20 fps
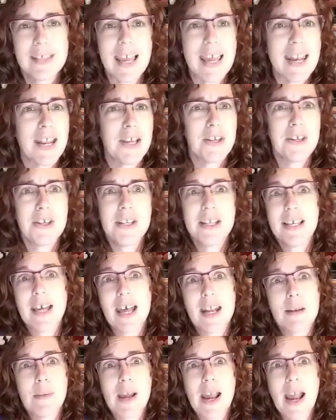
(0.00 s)
And I couldn't get
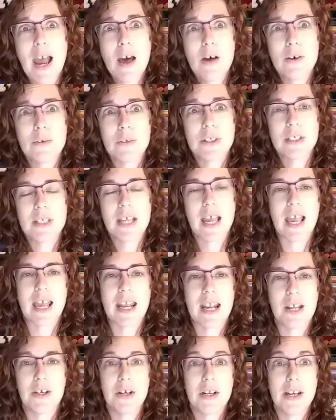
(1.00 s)
out of my house,
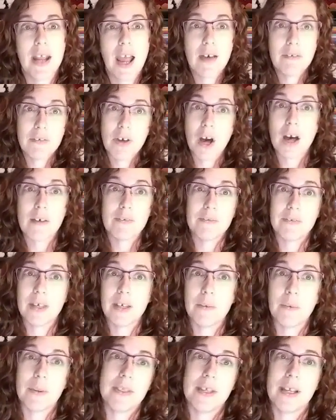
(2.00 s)
and I couldn't have
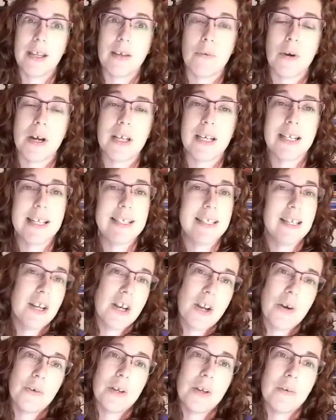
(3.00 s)
coffee with anyone, and I didn't
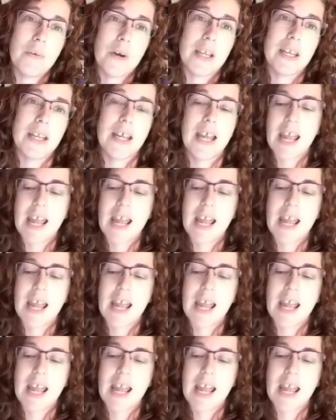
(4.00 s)
know anyone.